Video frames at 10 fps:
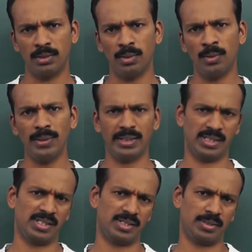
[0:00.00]
all
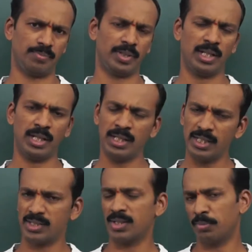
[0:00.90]
this, any
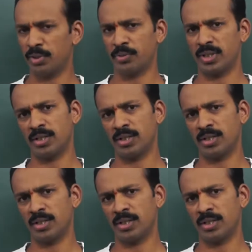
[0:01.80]
example you take,